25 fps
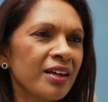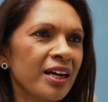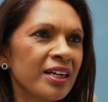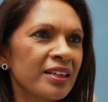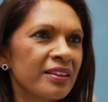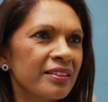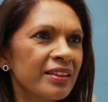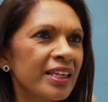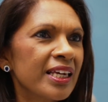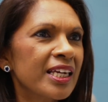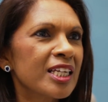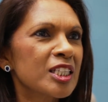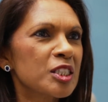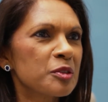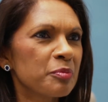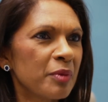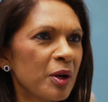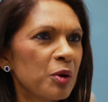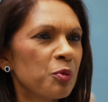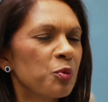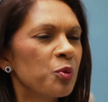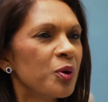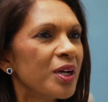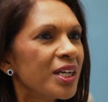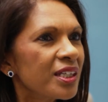I think it's
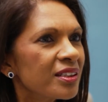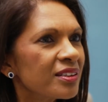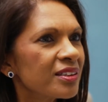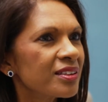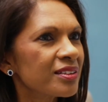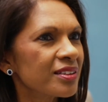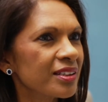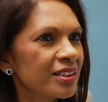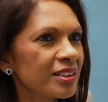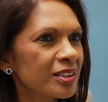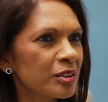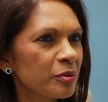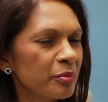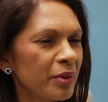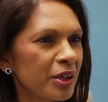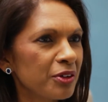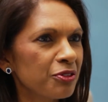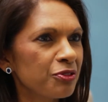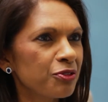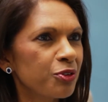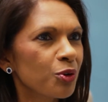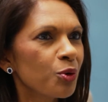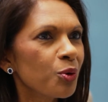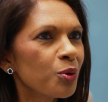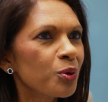my weaknesses and my
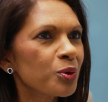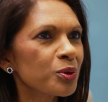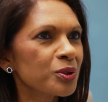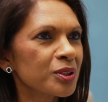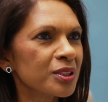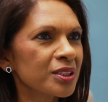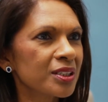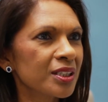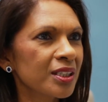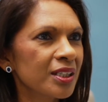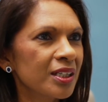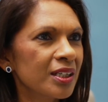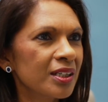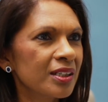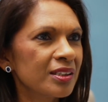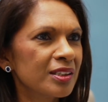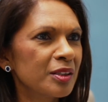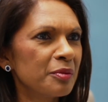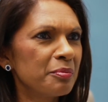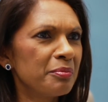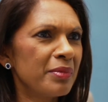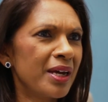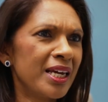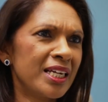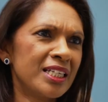flaws
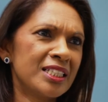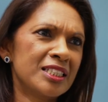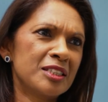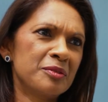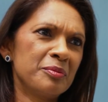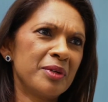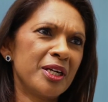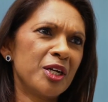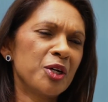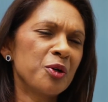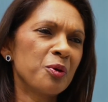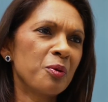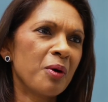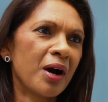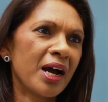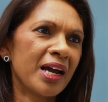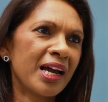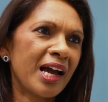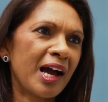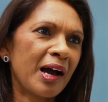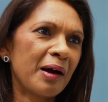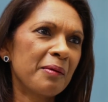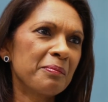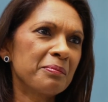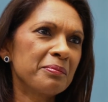that makes me who I
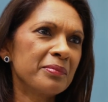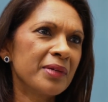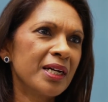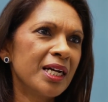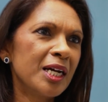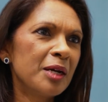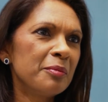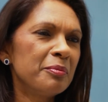am,